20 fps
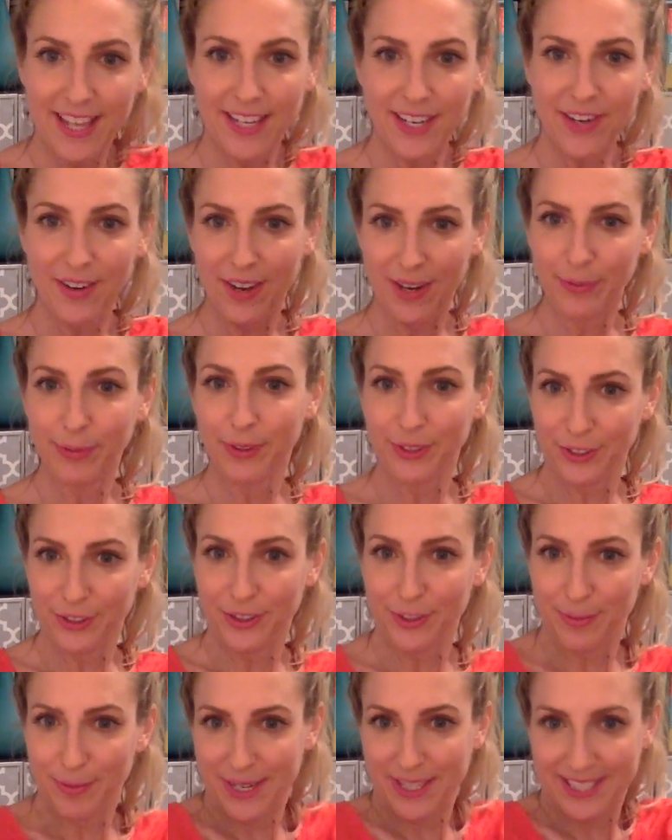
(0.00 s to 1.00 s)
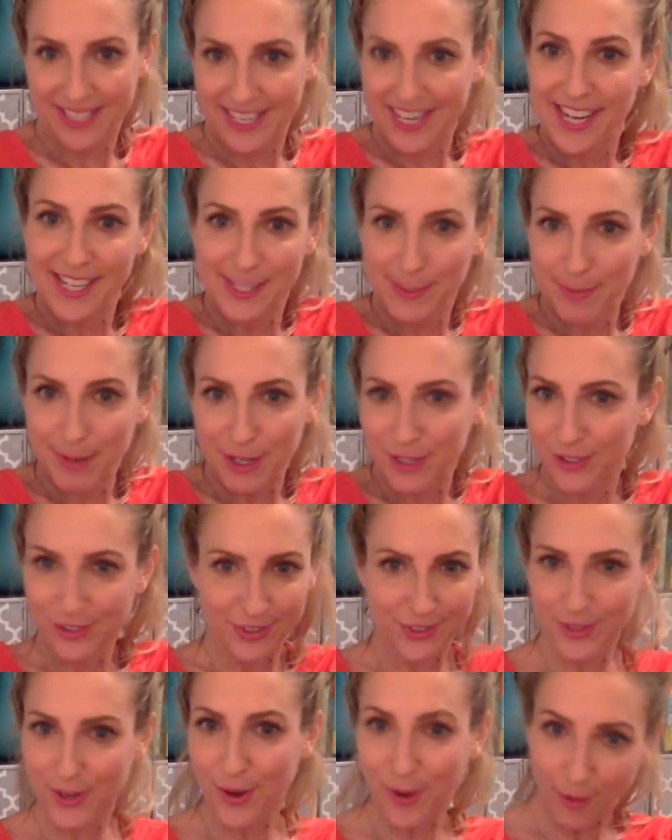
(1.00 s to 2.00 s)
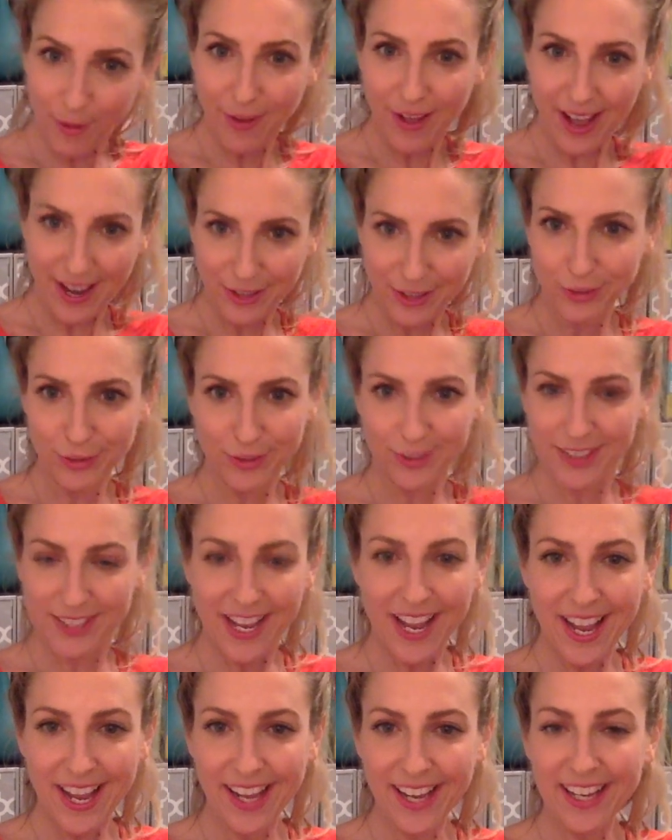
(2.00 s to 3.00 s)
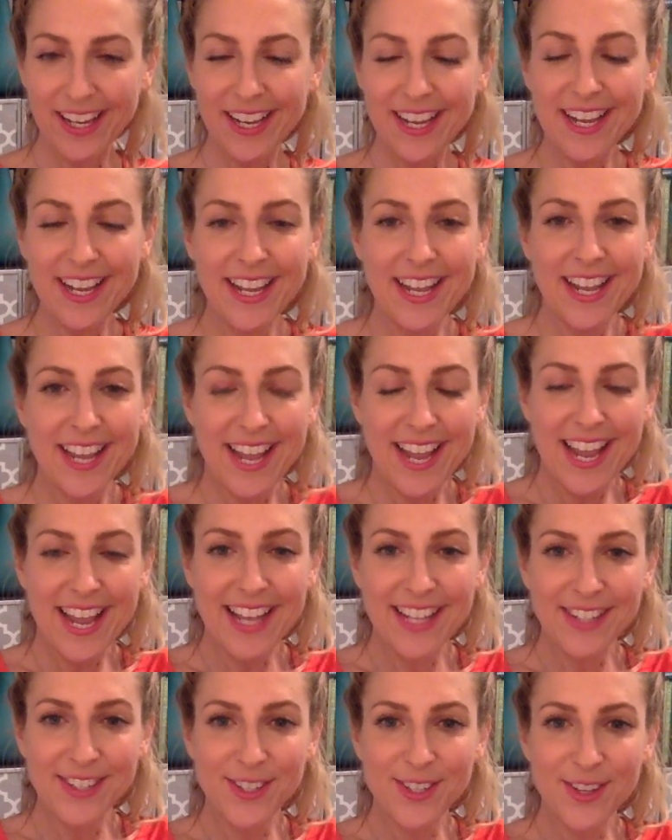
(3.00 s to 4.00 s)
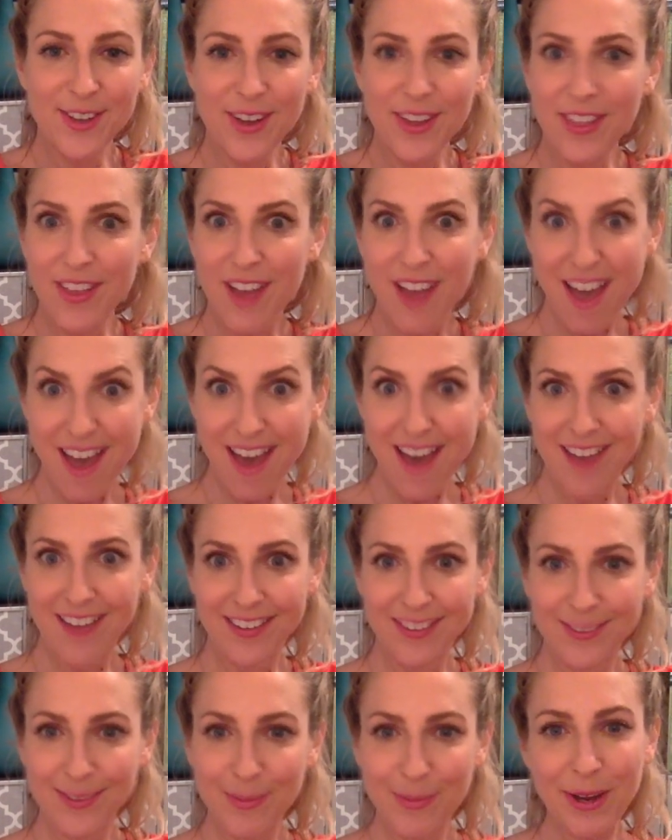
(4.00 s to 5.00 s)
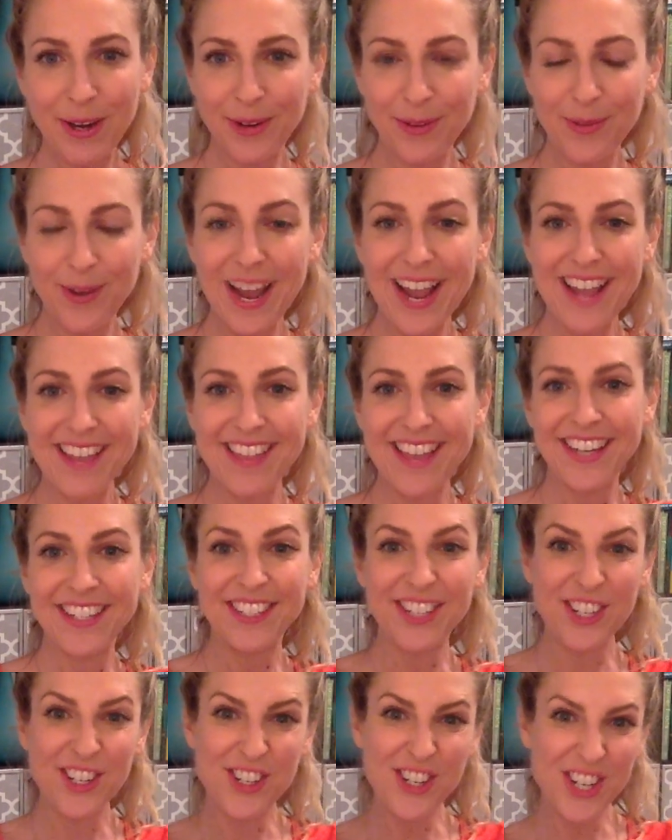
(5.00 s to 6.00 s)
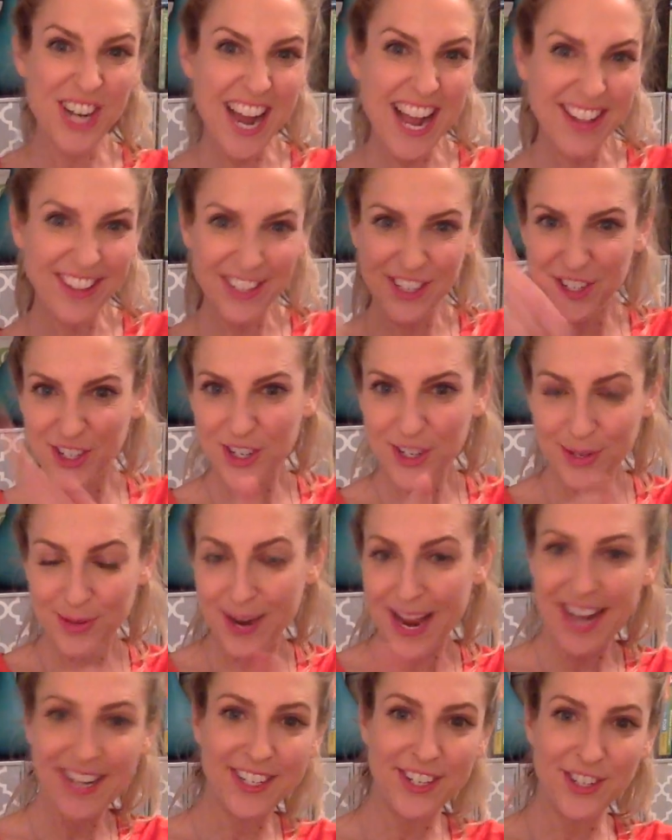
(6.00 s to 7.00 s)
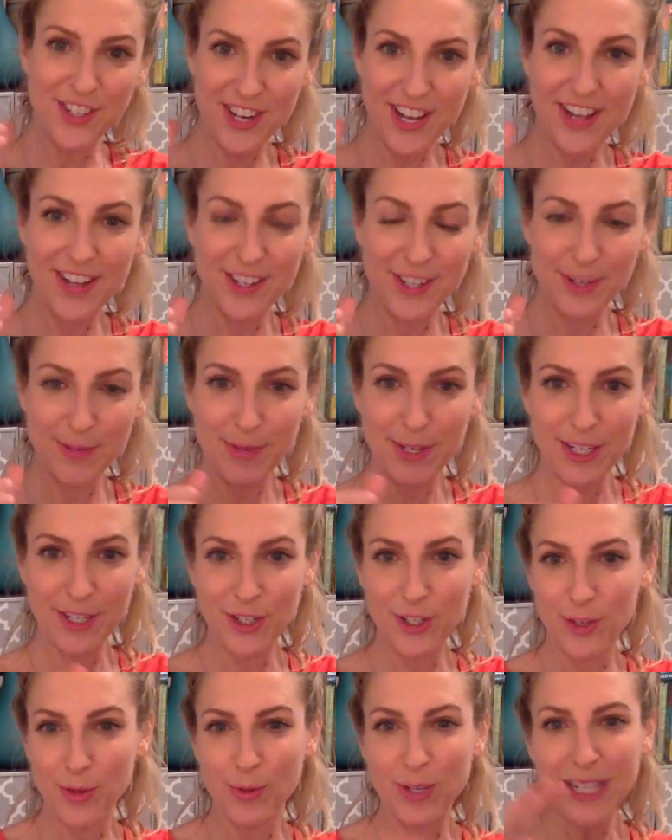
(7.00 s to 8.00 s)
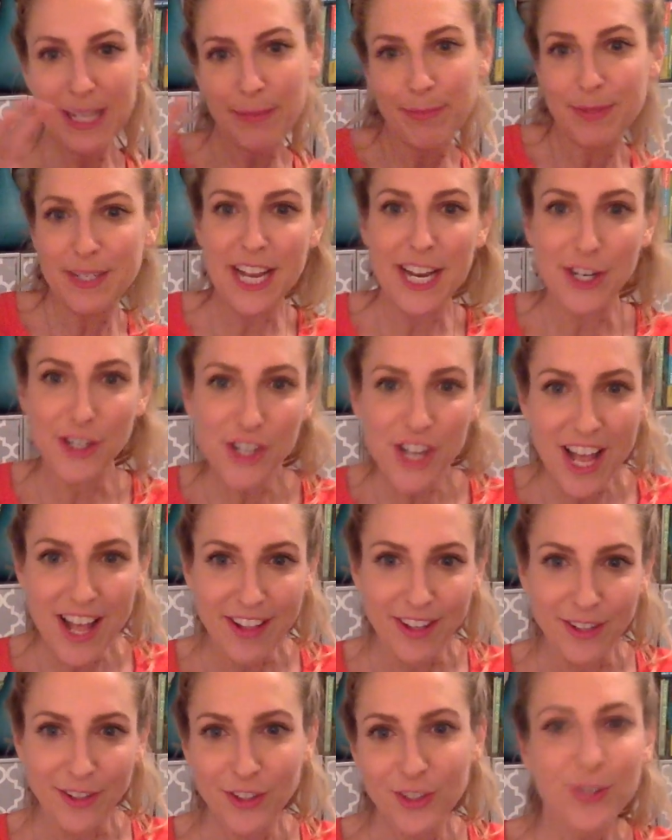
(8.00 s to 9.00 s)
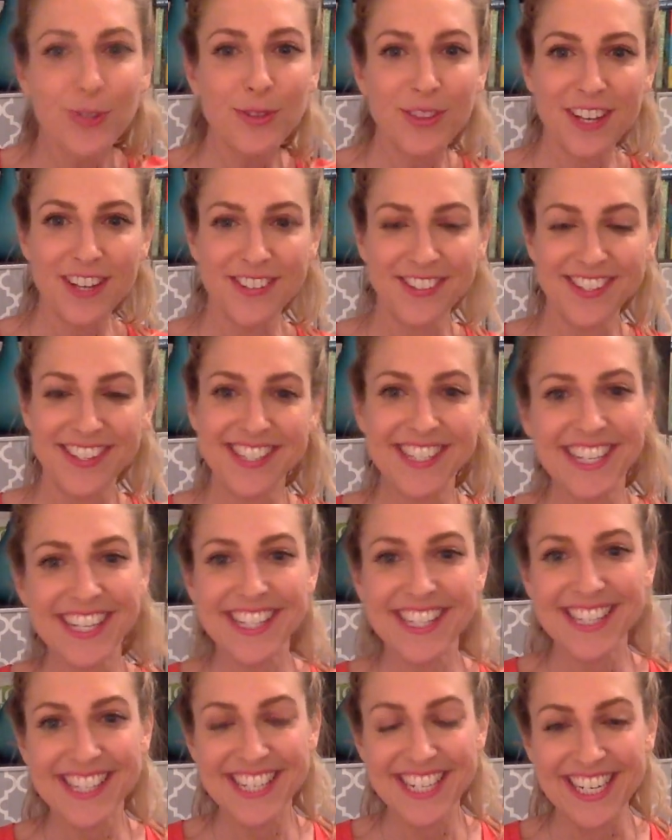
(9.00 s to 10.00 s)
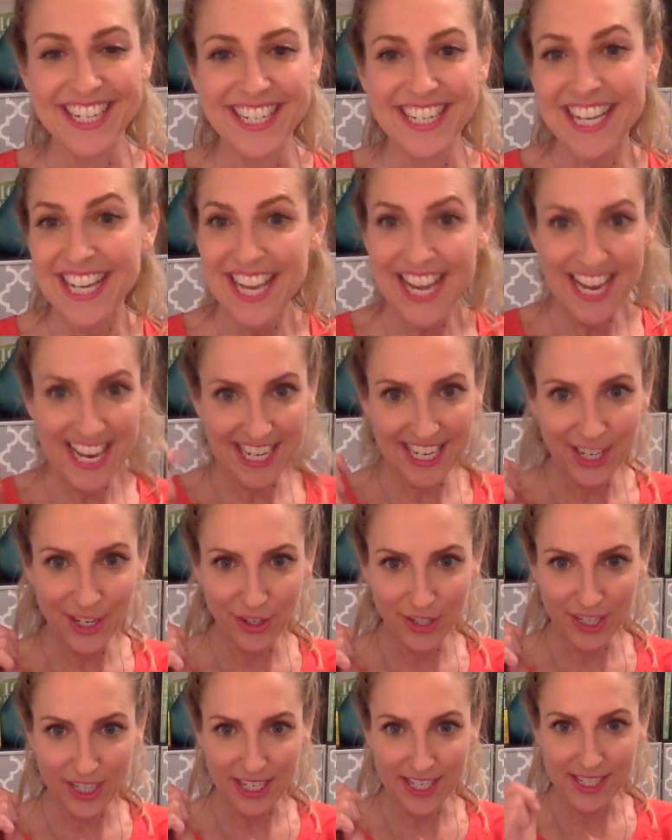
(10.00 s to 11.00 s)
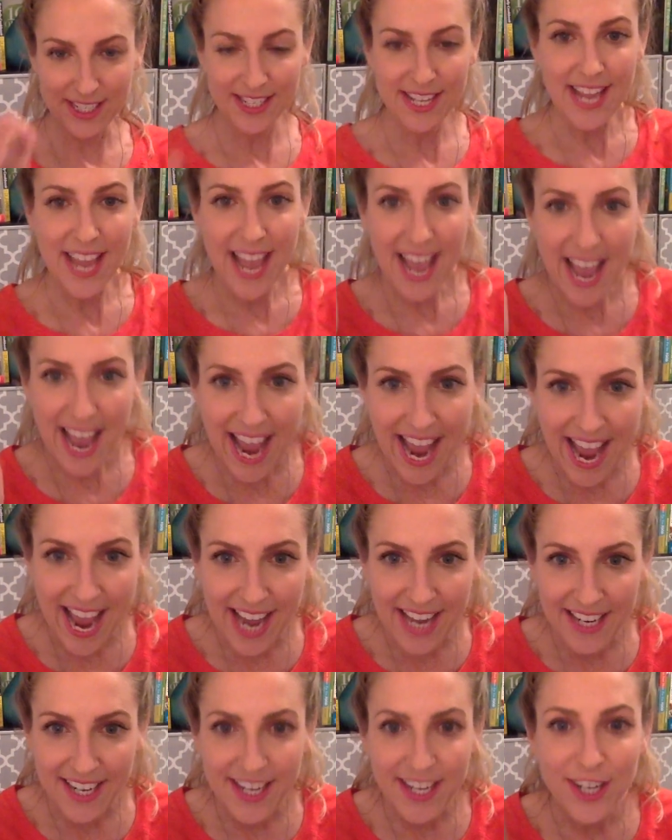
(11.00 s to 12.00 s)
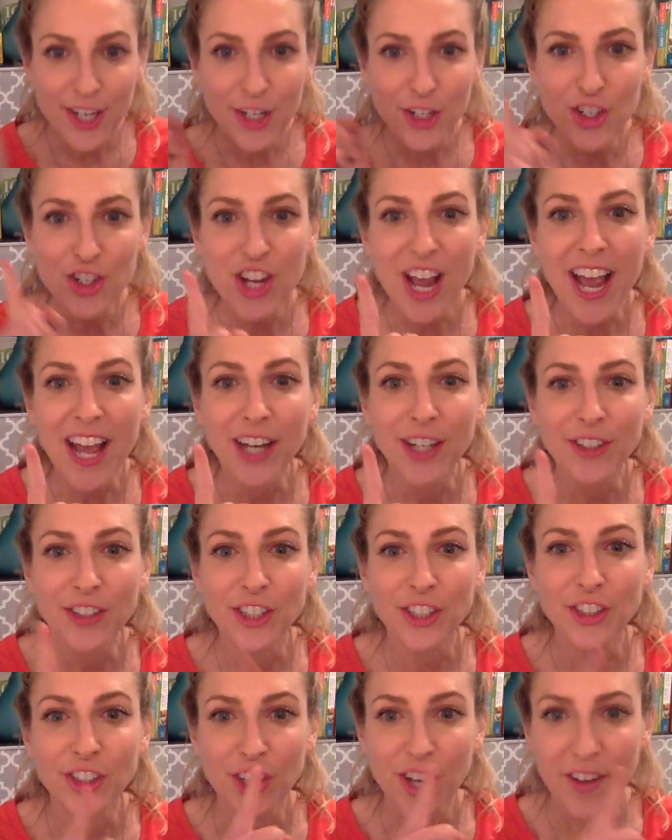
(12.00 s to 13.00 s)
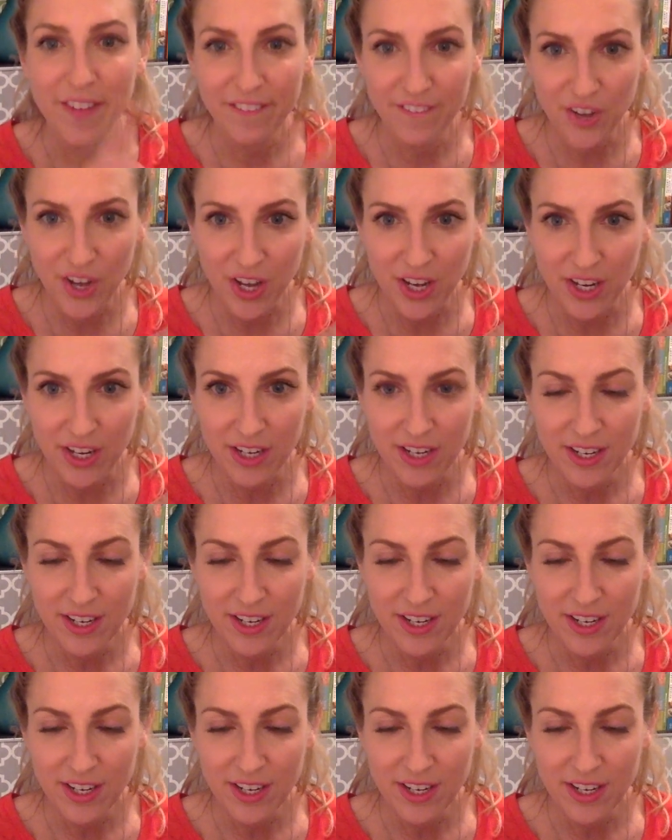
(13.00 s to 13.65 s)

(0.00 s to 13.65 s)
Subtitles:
You know, I really should make today special. It's a whole extra day. And so I thought, what better way than to challenge you and to challenge me to Leap Day Challenge 2016. And here it is. Add childish fun.